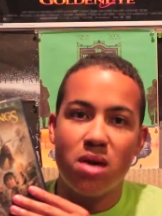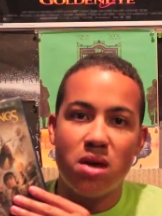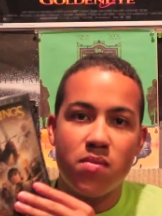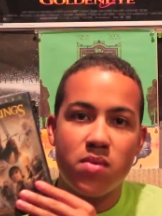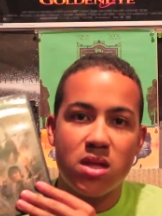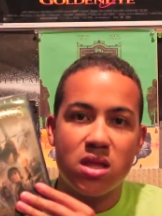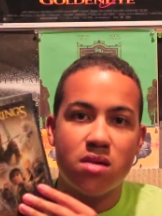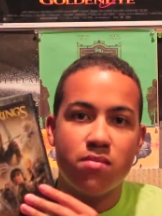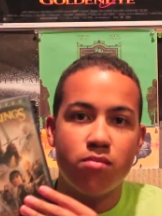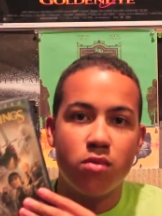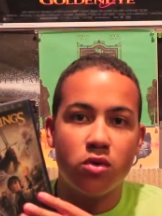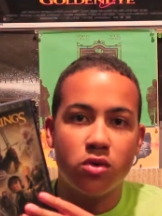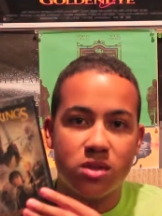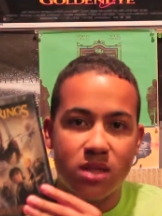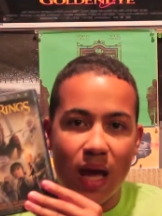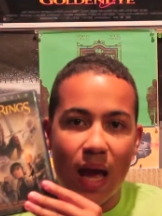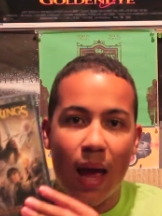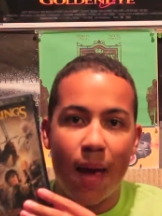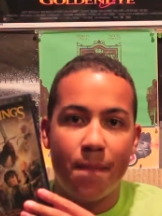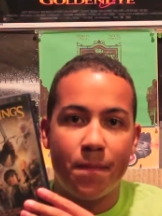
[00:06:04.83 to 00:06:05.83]
maybe the
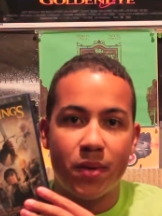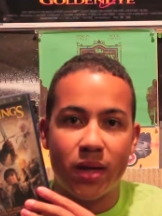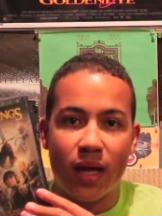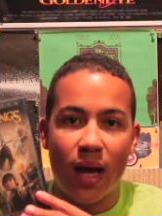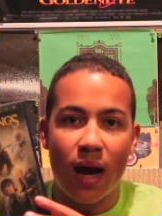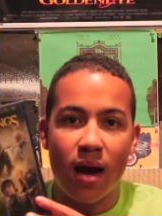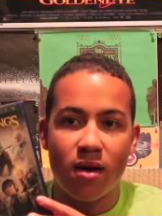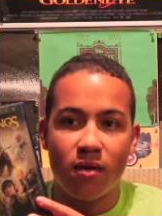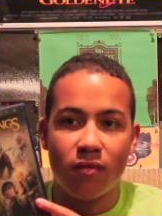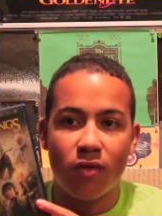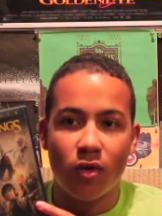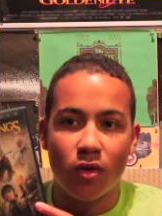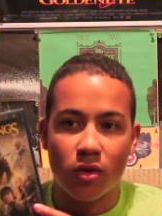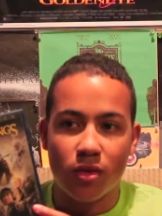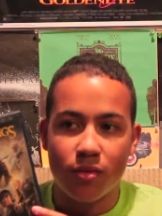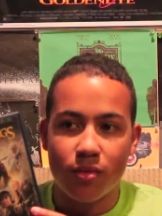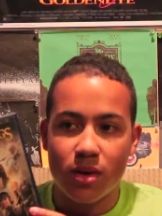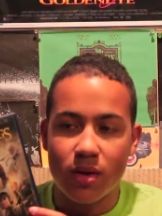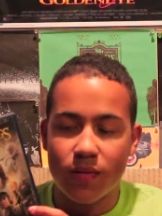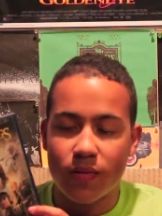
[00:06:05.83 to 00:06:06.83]
most epic out of all
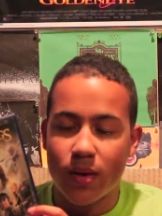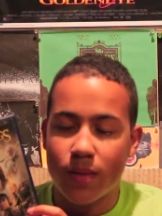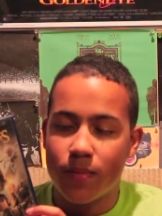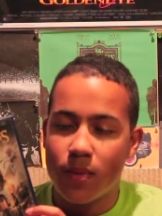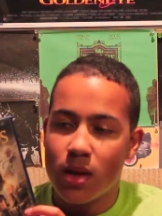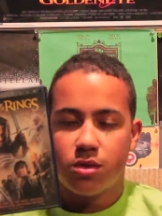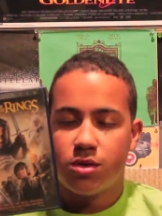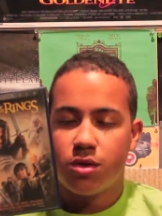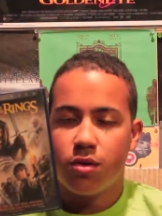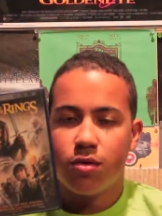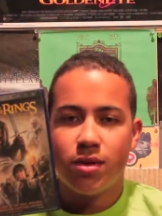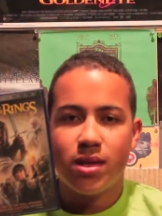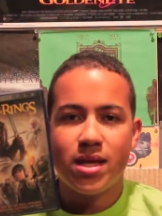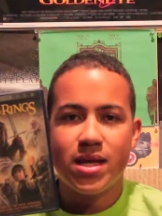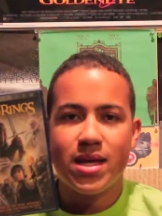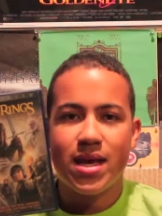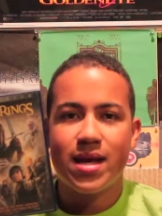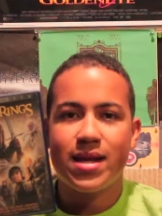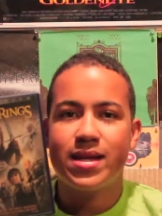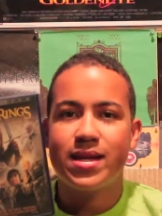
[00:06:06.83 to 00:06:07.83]
three of them. So in
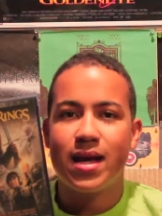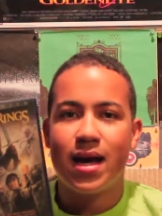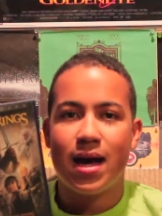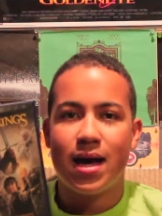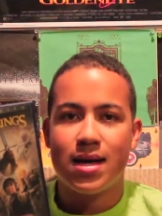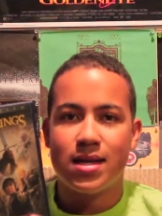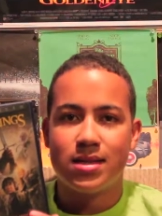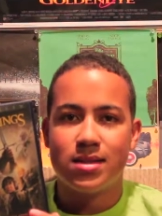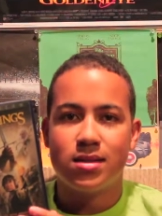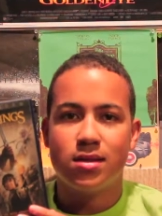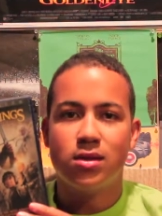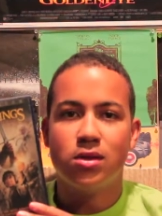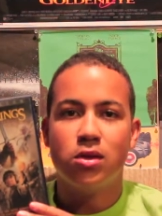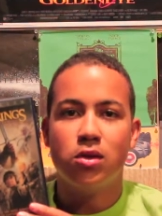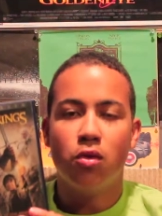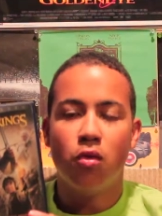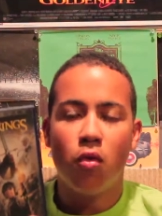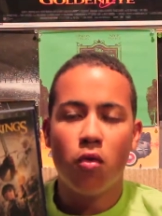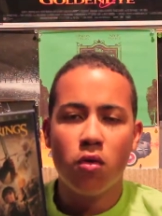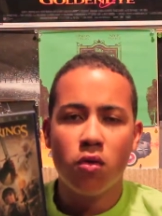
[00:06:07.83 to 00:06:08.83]
the end, guys,
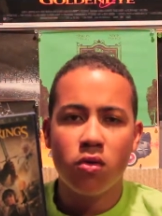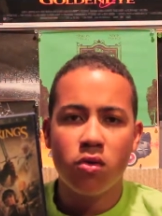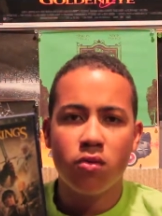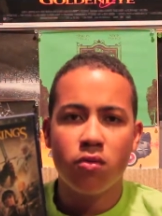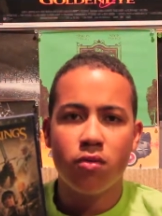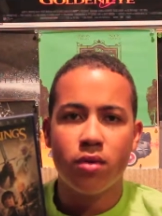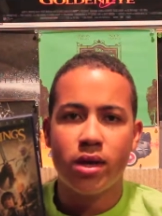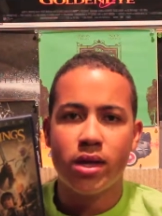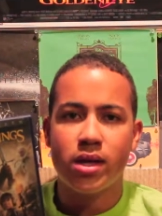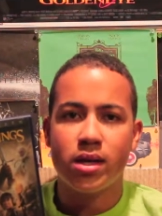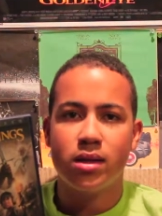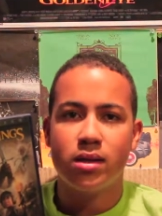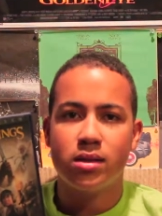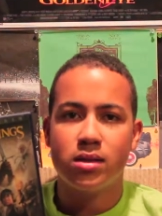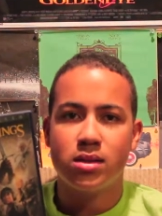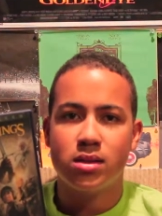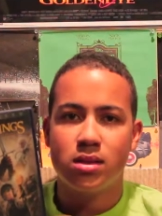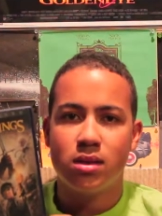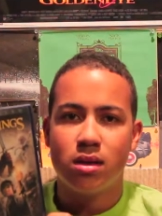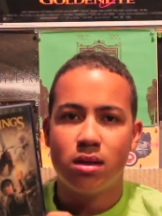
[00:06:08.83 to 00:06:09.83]
Lord of the
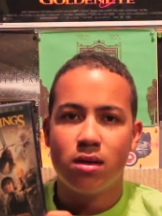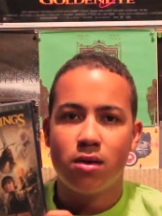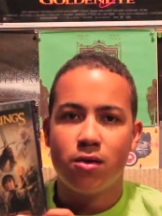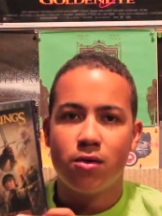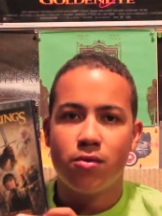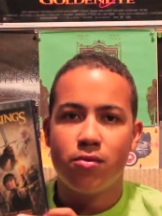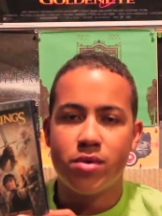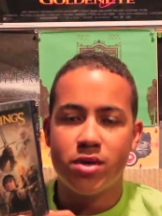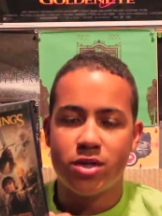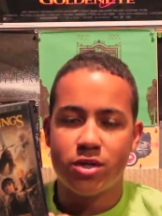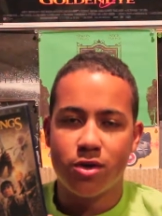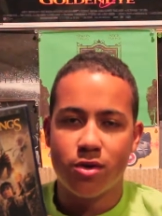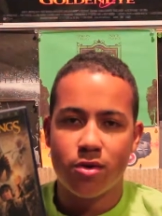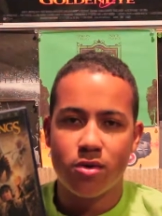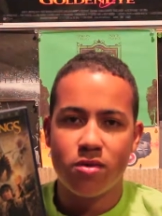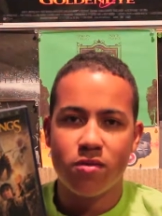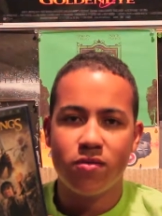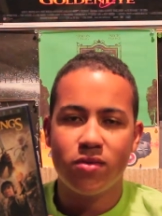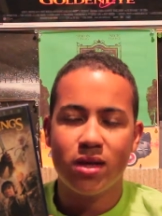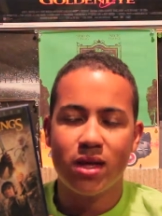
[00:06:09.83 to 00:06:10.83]
Rings,
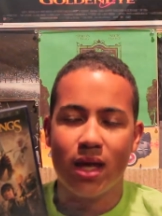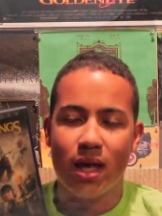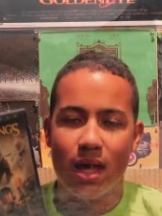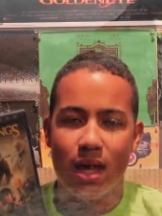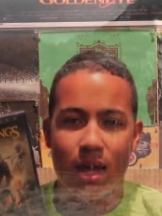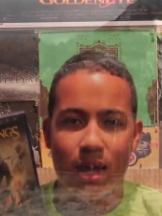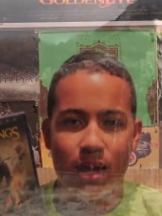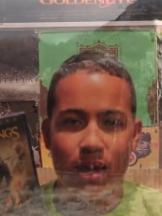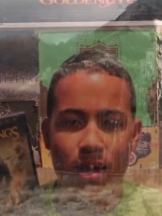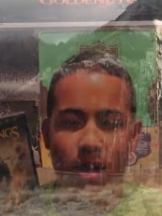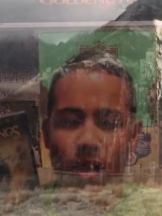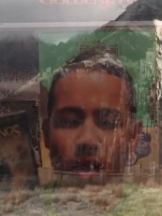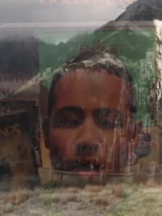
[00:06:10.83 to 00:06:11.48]
Return of the King,